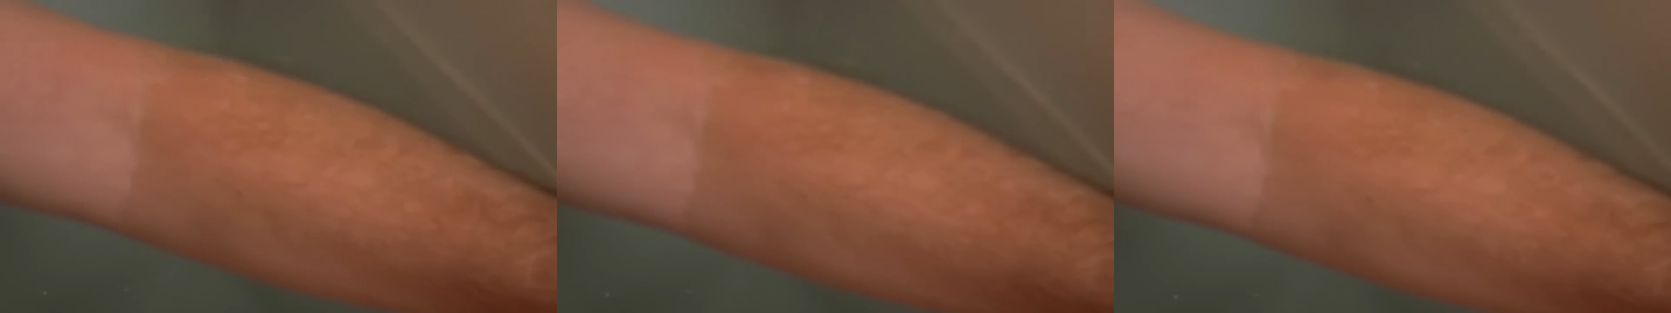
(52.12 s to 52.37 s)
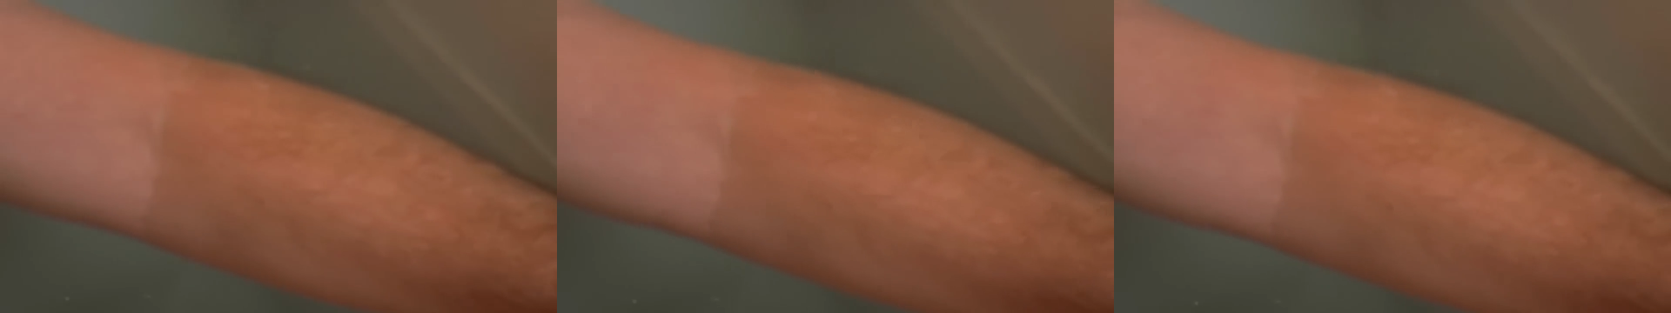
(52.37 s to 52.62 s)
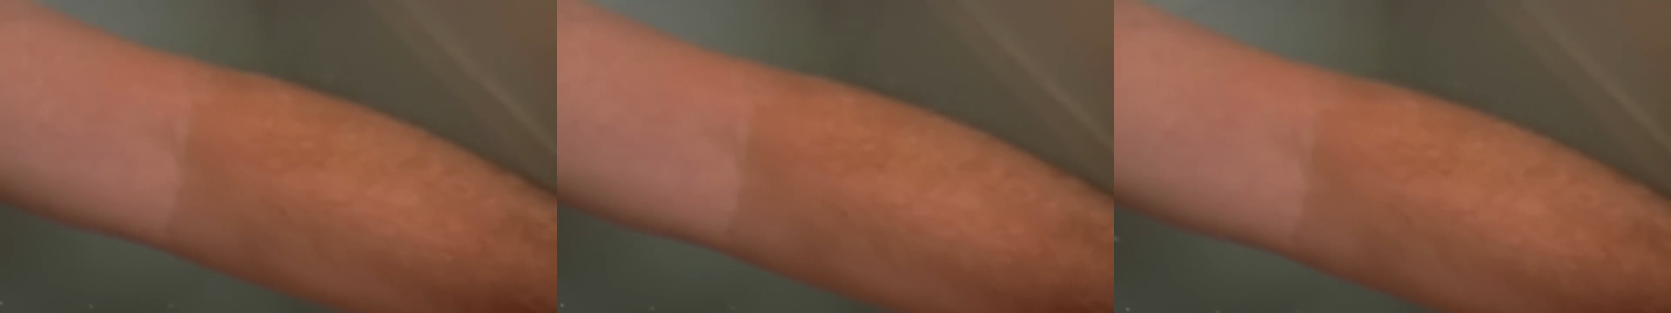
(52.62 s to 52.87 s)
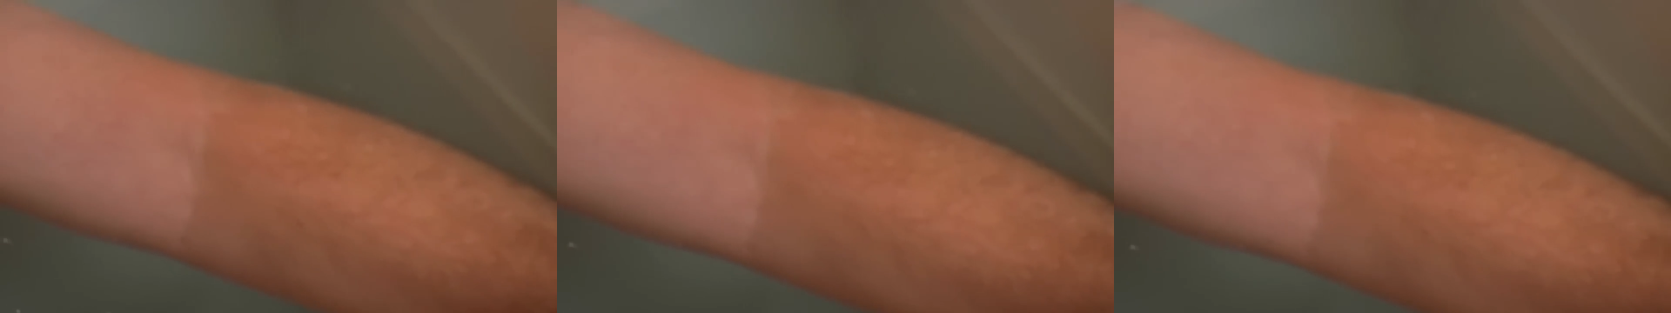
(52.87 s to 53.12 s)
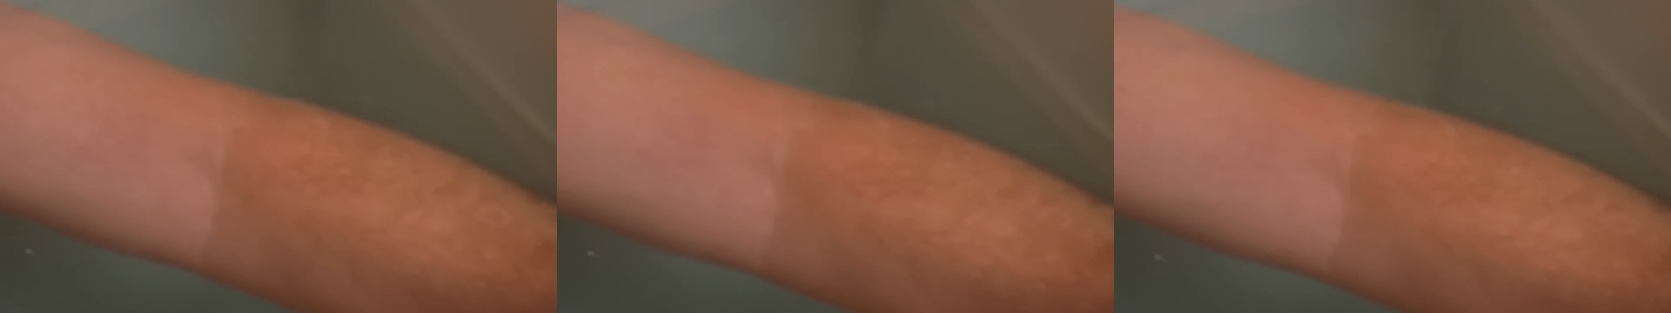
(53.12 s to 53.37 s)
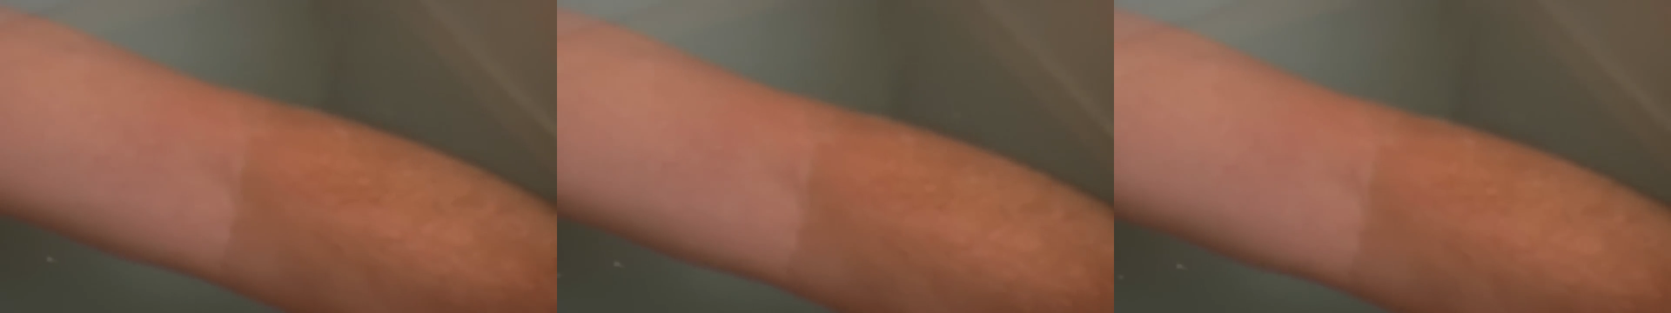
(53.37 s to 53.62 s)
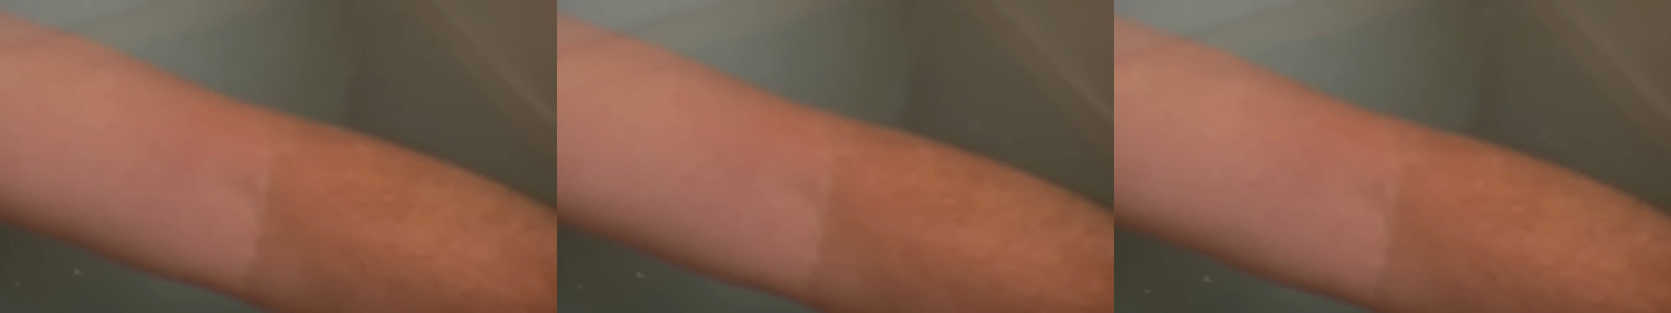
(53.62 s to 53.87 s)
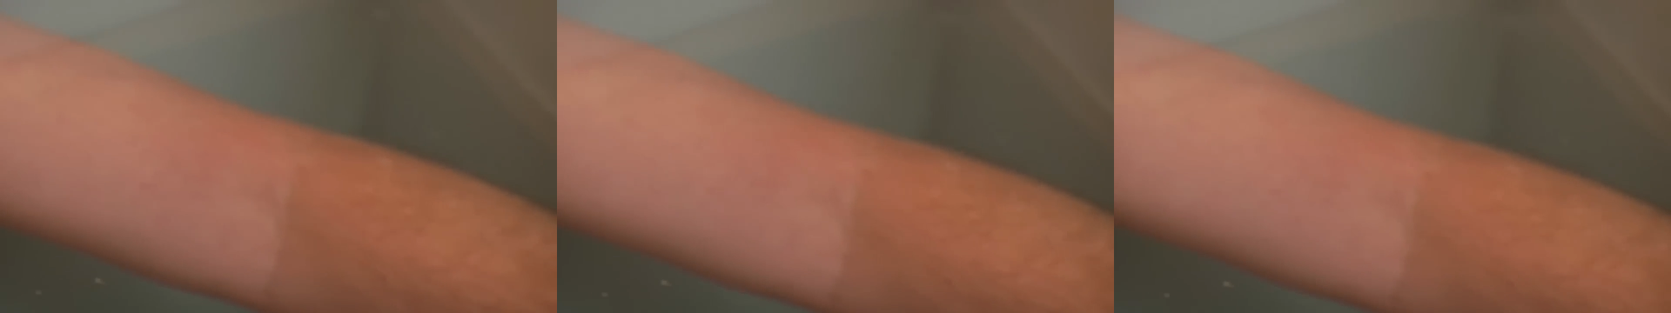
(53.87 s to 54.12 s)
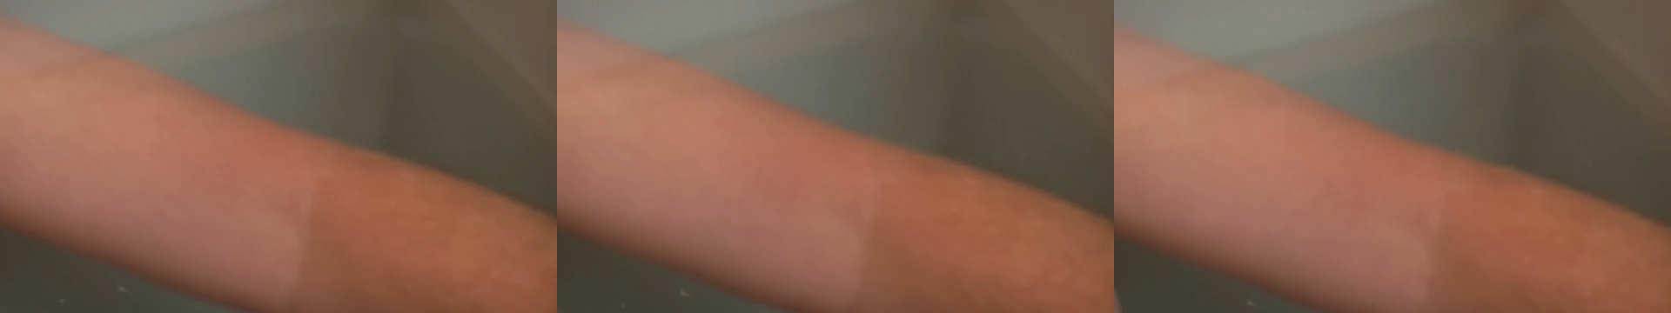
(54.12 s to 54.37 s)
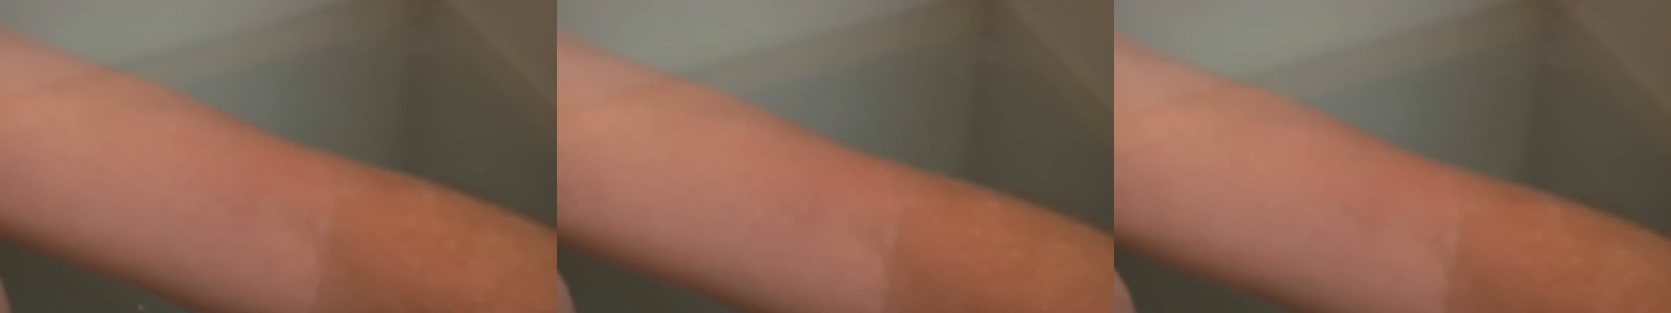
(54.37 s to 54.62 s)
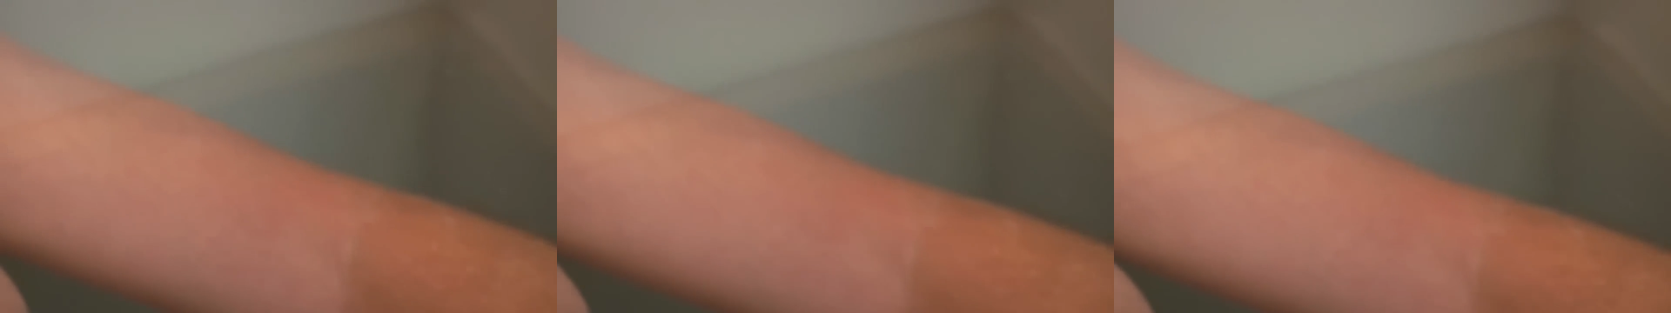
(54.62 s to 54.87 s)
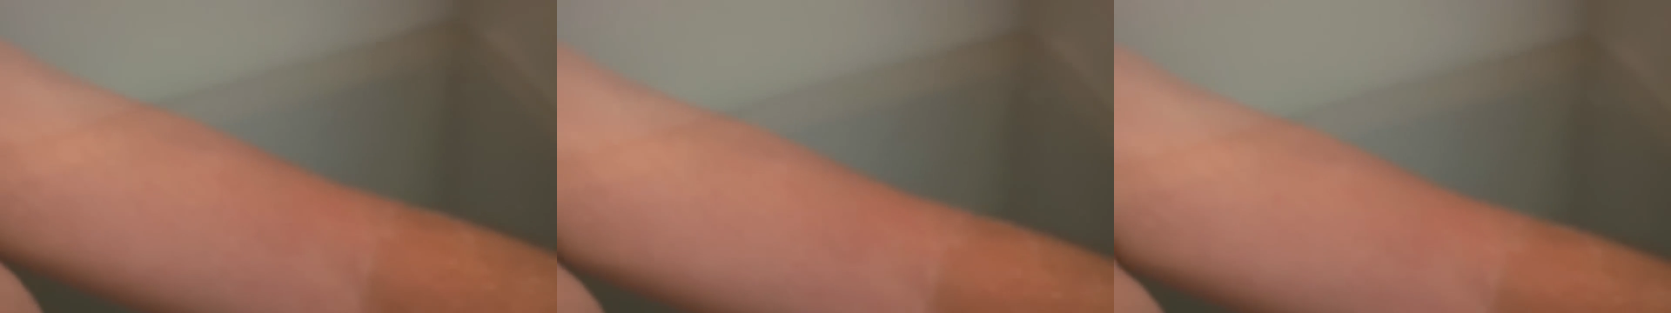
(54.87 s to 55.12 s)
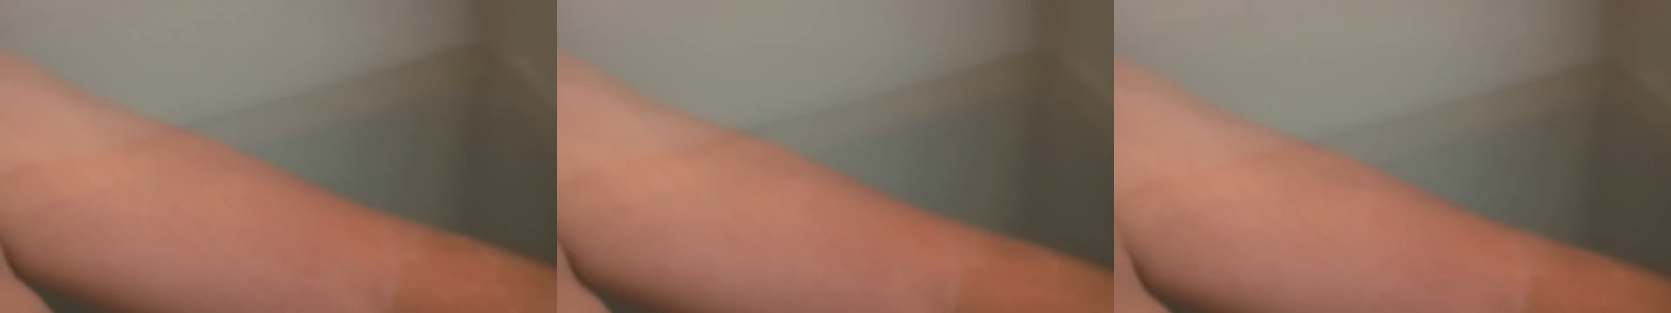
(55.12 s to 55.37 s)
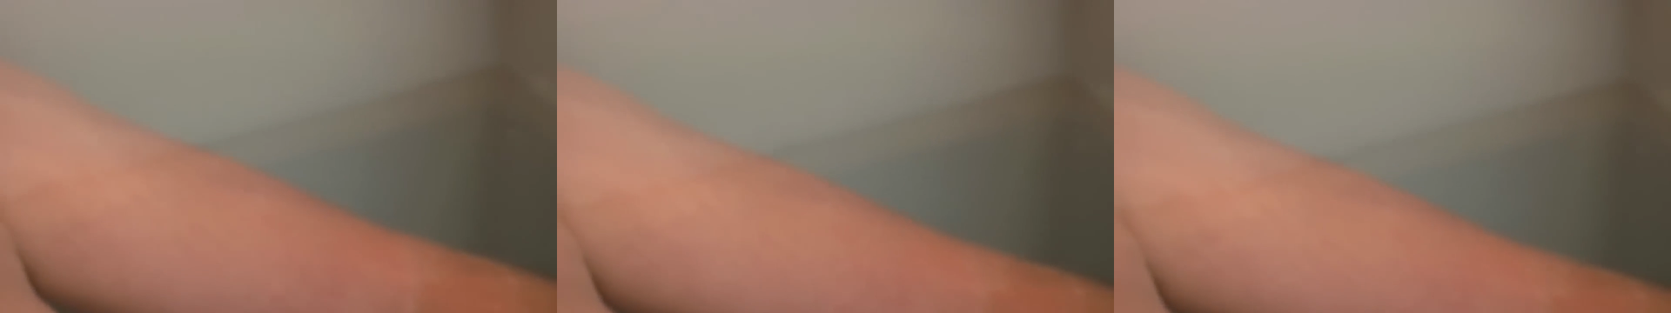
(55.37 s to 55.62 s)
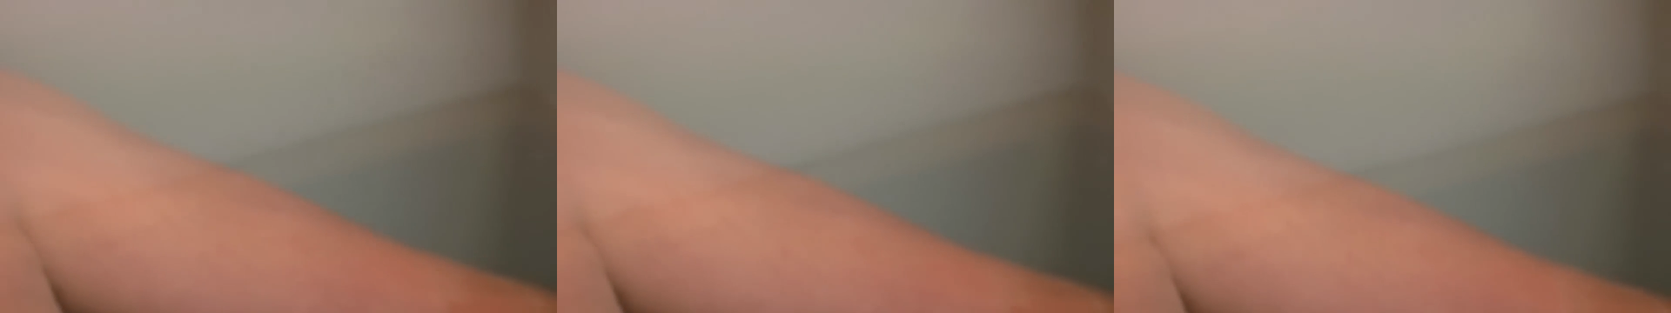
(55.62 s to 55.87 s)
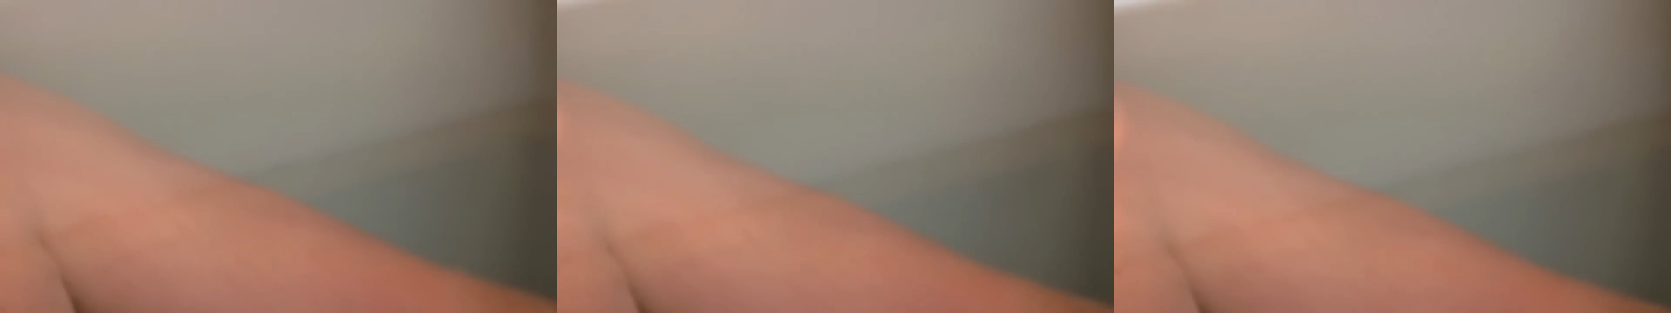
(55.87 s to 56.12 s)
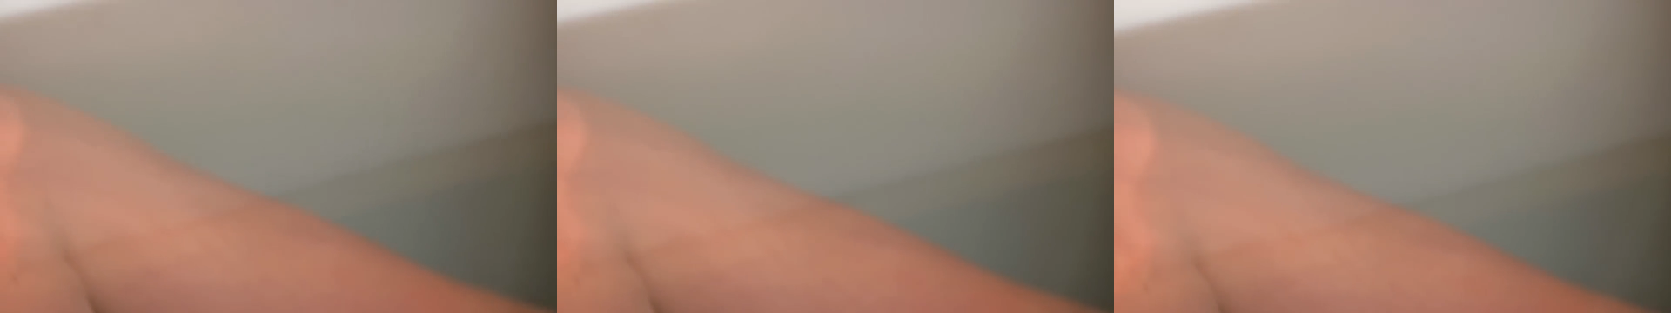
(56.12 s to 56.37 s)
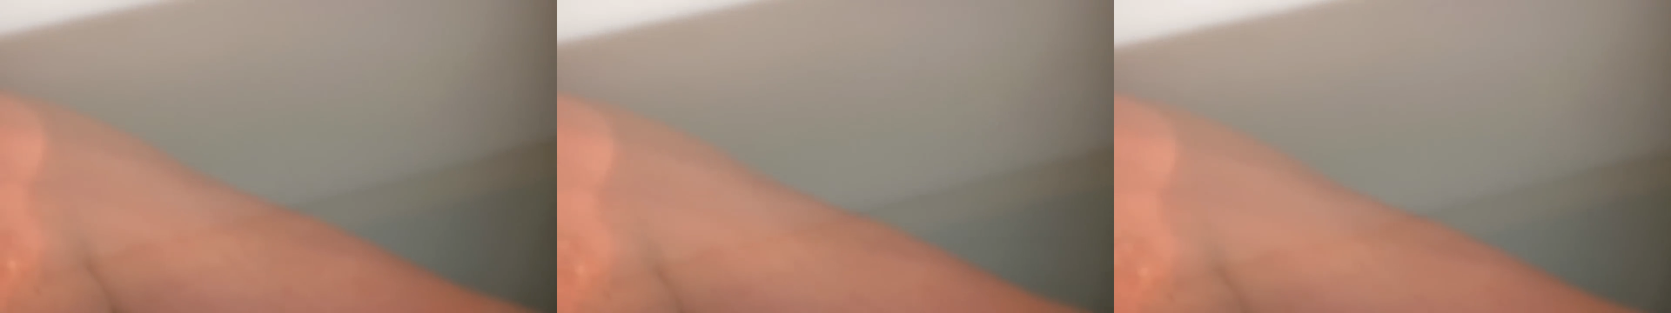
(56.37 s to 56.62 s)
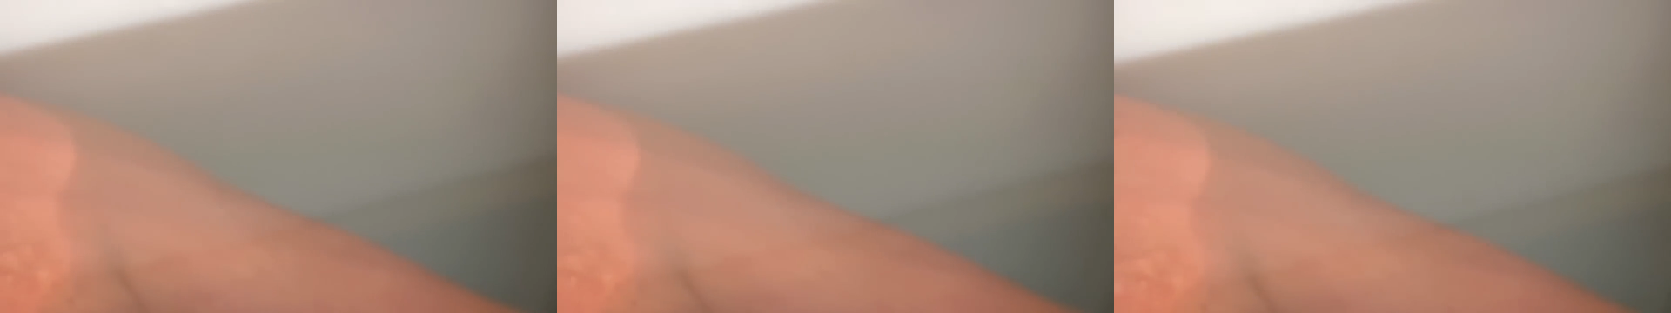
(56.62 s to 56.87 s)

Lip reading: [unreadable: no face in view]